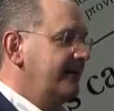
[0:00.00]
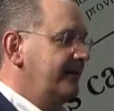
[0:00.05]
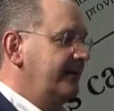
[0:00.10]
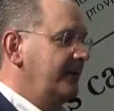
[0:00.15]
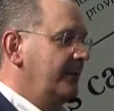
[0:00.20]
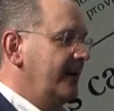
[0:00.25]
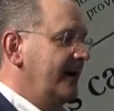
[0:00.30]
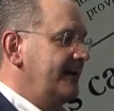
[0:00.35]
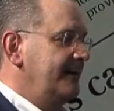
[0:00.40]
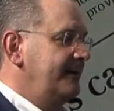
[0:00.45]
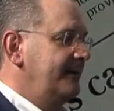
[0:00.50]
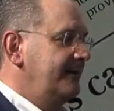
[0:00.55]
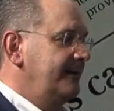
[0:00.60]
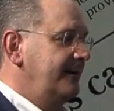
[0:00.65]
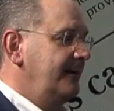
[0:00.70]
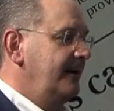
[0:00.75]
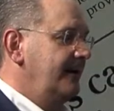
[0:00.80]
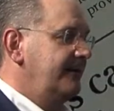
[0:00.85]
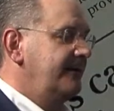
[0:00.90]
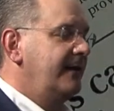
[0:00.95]
is to
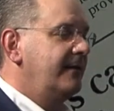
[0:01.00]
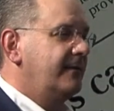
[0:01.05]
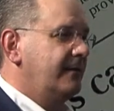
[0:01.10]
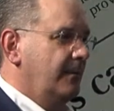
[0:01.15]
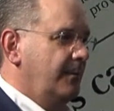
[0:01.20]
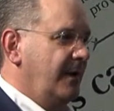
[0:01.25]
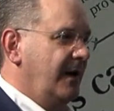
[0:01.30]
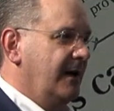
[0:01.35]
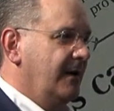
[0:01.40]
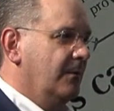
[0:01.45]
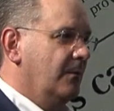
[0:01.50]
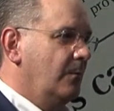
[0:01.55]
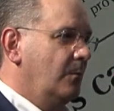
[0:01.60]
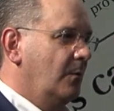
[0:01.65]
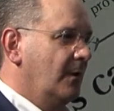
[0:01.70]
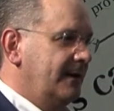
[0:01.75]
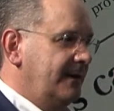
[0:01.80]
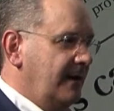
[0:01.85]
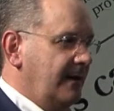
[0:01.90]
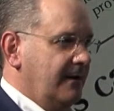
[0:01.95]
anticipate
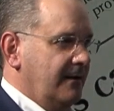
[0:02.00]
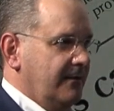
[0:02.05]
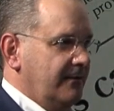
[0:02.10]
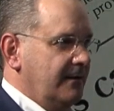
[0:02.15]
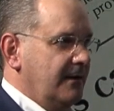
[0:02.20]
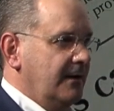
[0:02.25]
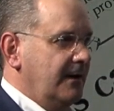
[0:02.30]
what that is.